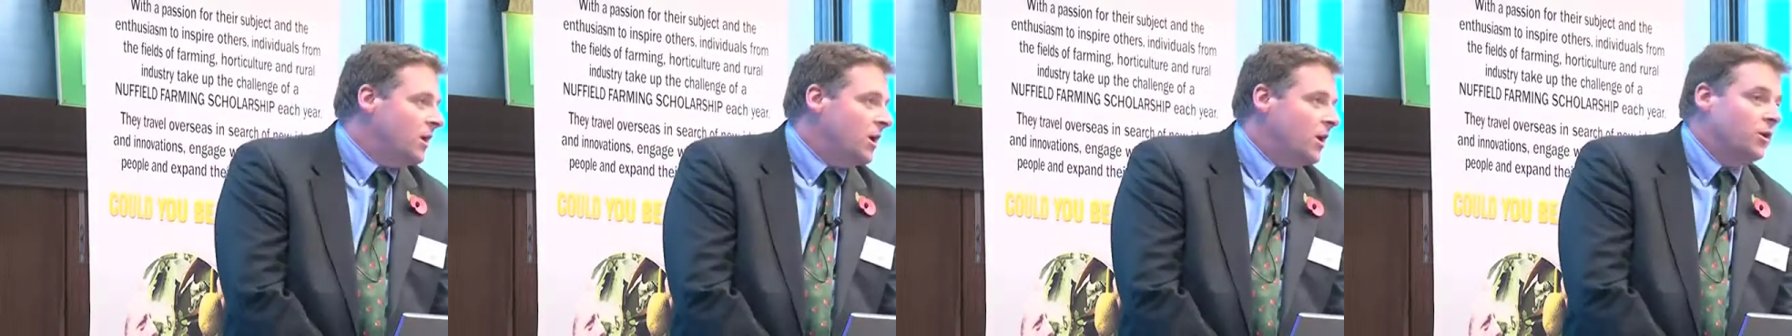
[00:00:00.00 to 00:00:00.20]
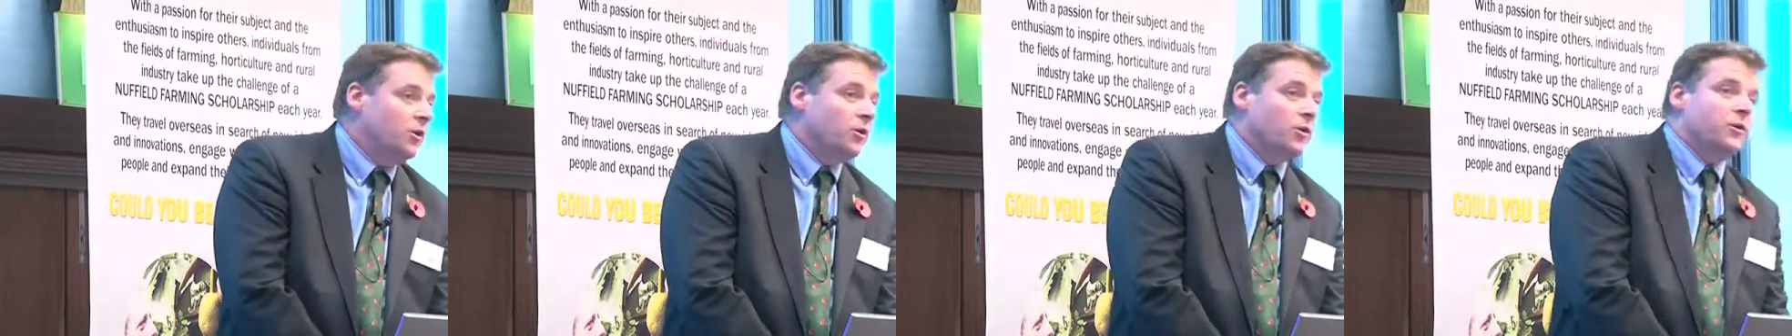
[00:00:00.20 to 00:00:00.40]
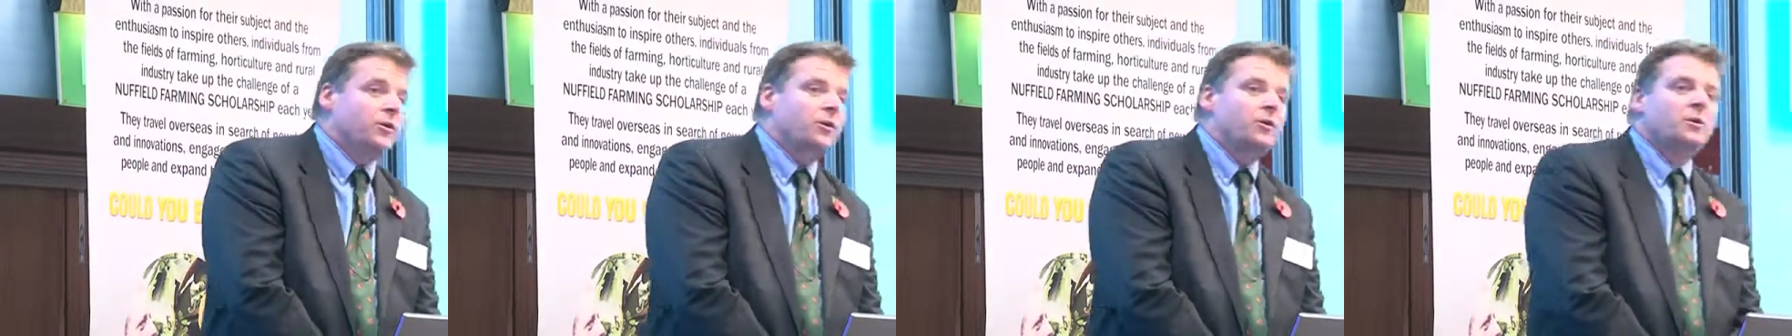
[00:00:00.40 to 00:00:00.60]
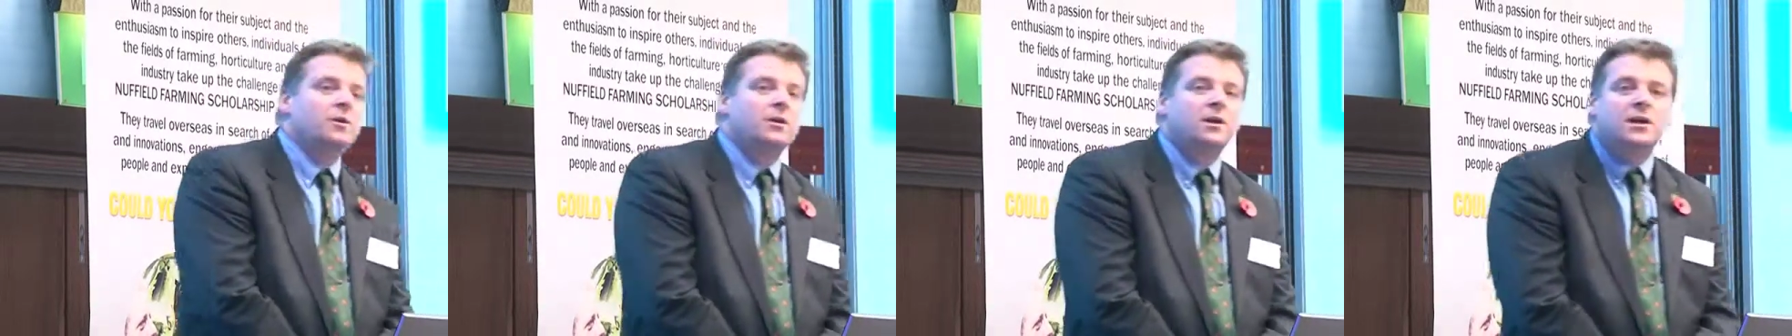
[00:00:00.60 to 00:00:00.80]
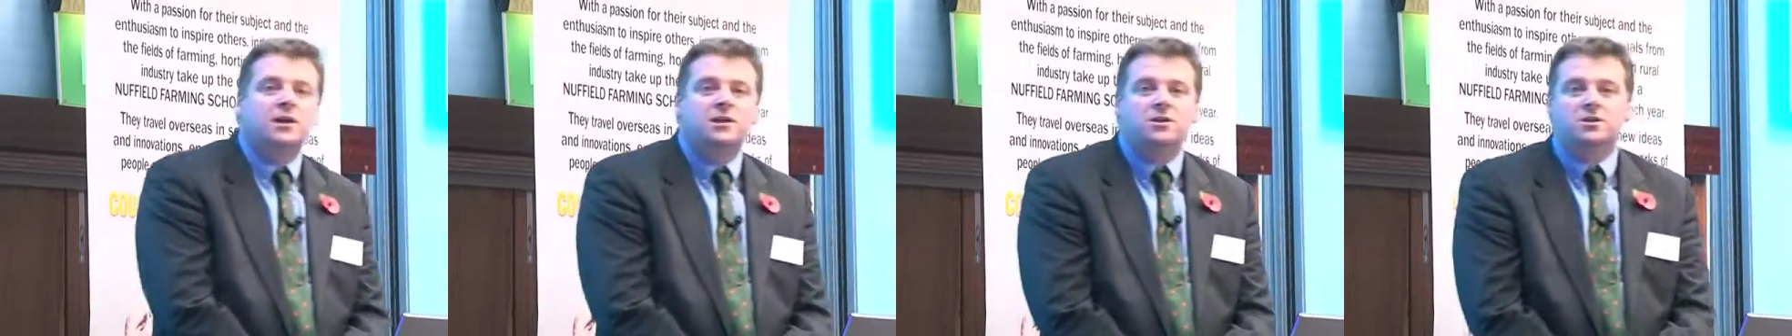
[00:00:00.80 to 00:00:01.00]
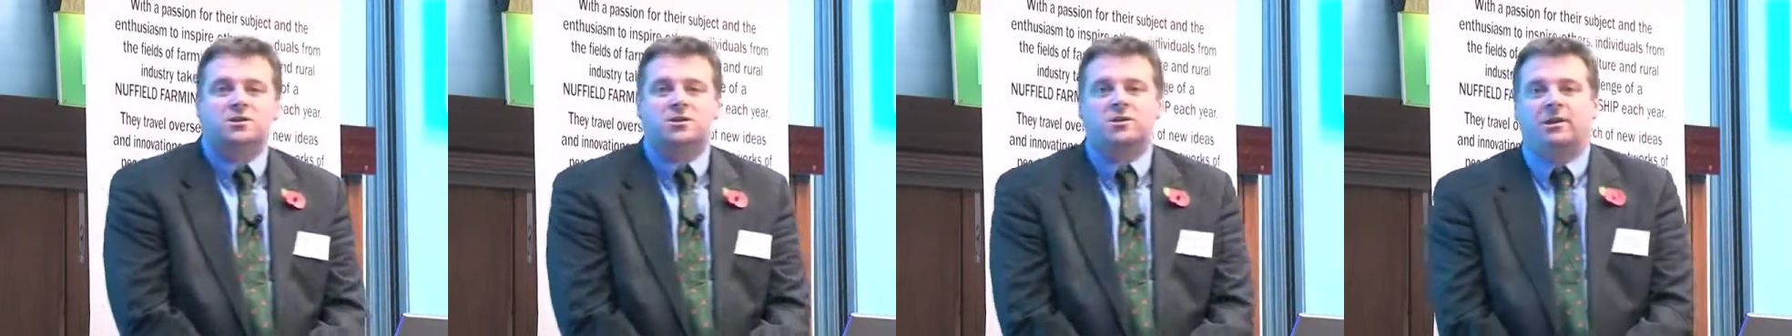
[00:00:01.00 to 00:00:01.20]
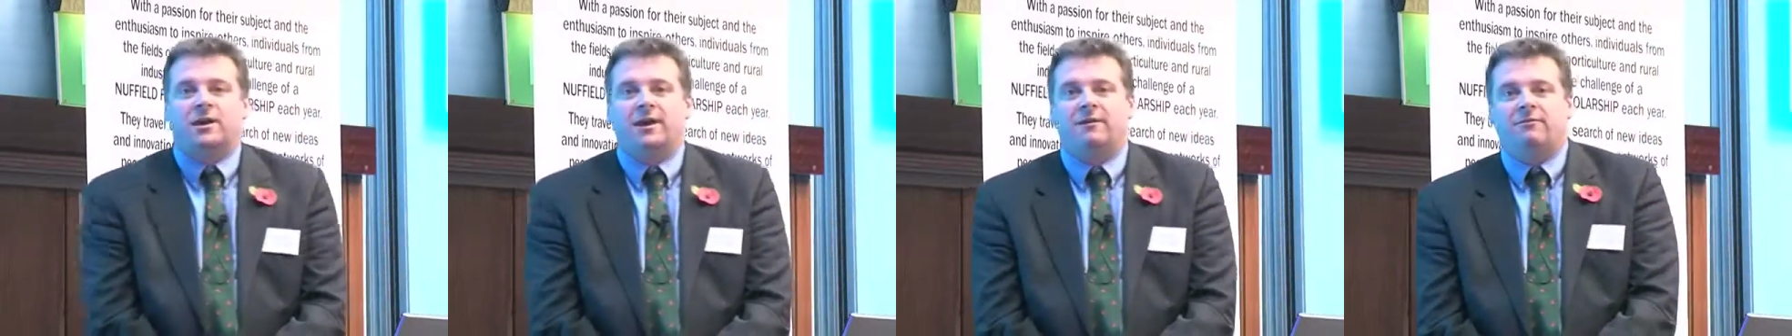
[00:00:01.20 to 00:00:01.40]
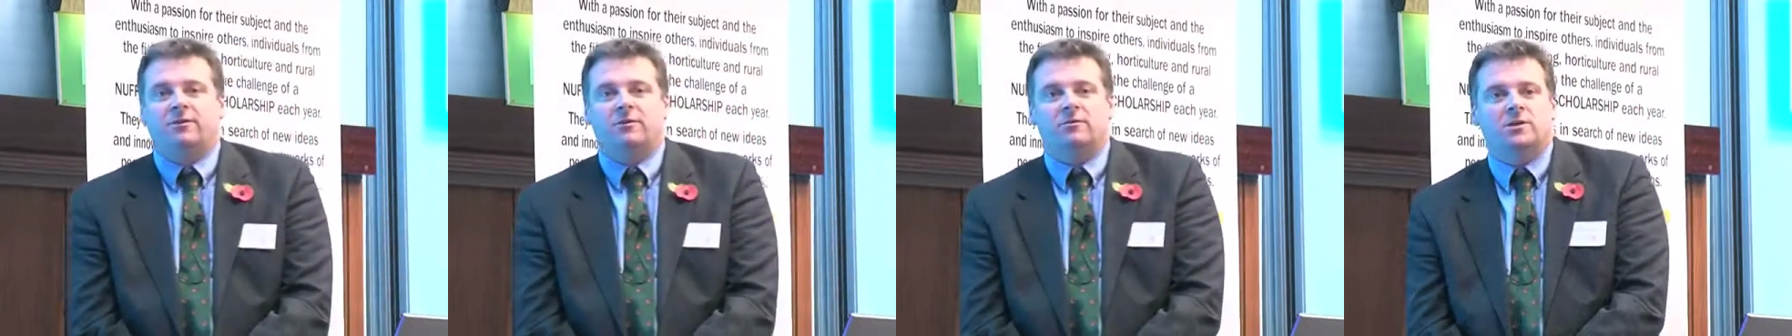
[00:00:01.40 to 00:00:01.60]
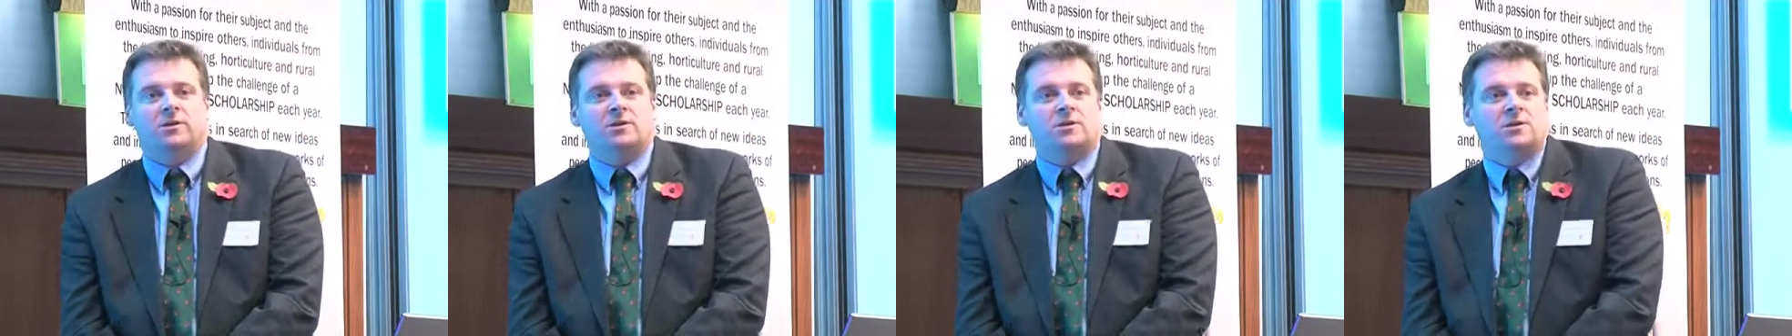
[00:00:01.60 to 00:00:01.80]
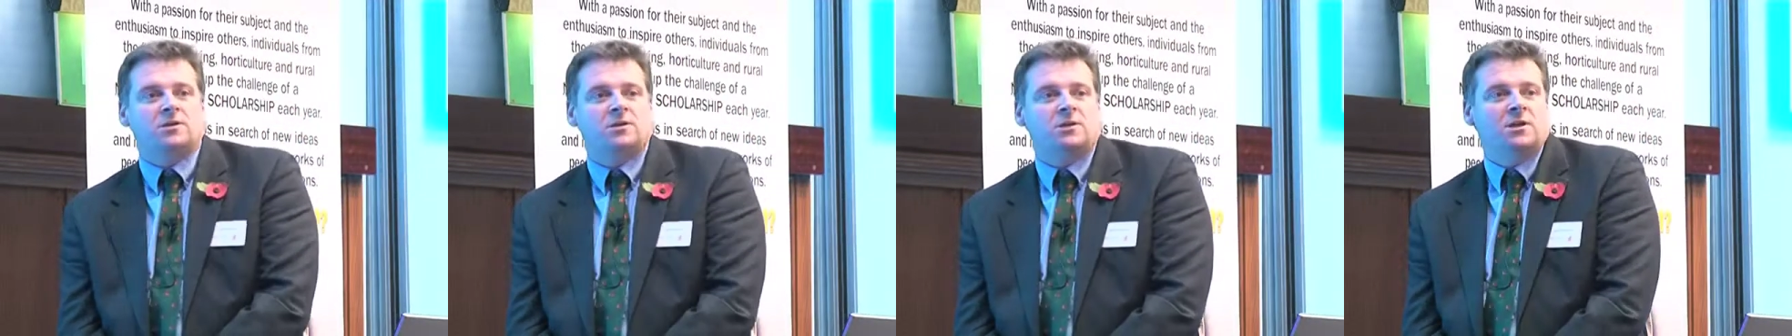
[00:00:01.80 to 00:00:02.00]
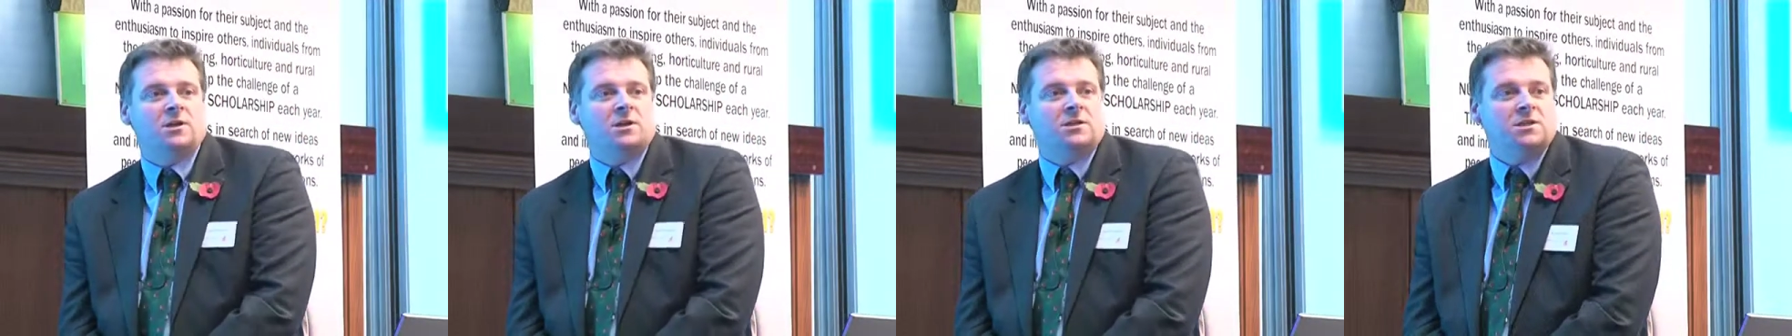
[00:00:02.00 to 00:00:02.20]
and other industrial effluents